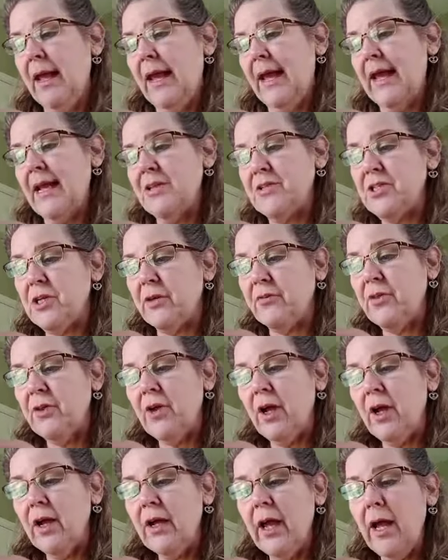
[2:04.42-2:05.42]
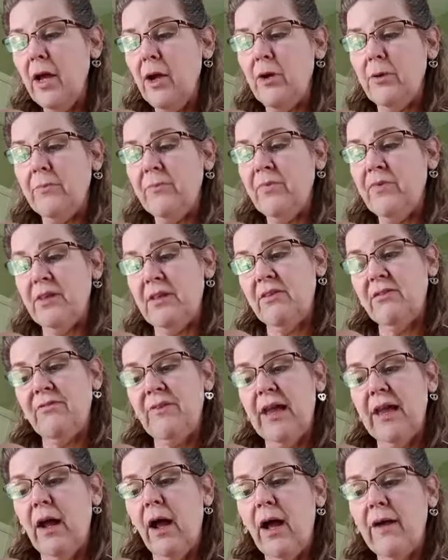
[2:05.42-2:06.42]
He took the dog home since
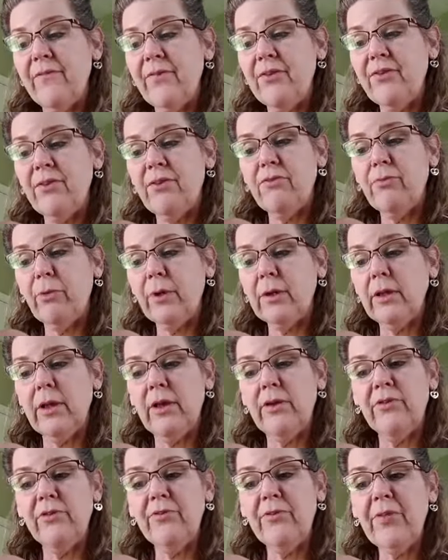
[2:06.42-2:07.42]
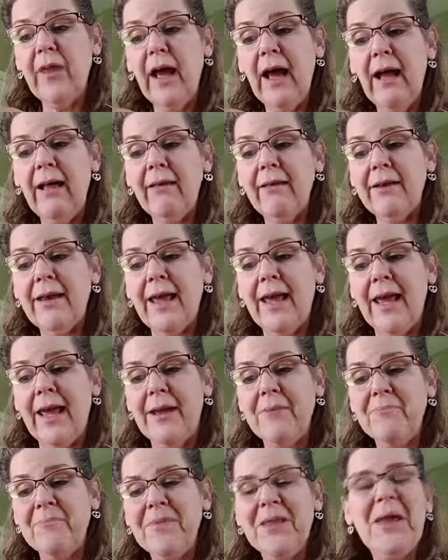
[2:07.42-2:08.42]
vet offices were closed for the
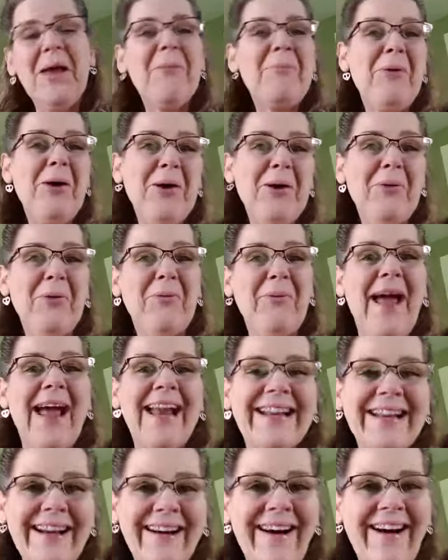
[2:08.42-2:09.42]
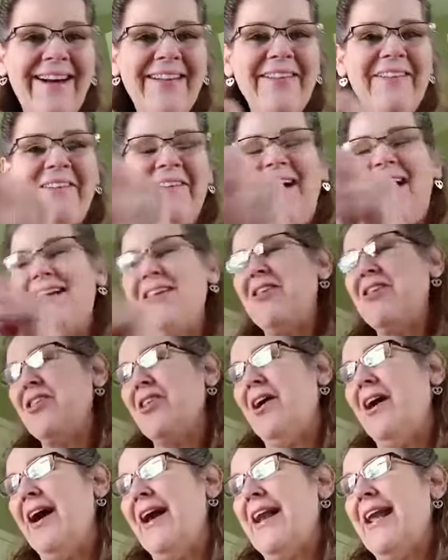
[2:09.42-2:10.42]
holiday, put a red collar on
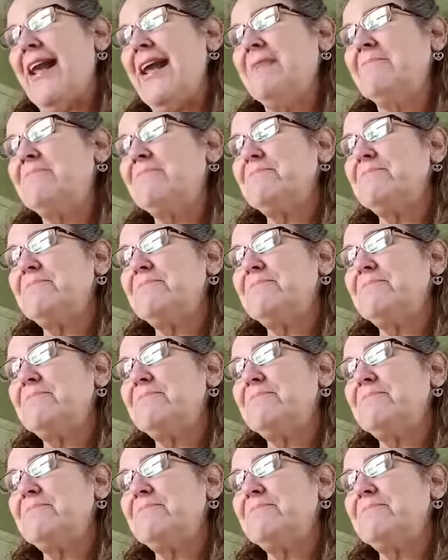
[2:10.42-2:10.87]
Shawnee,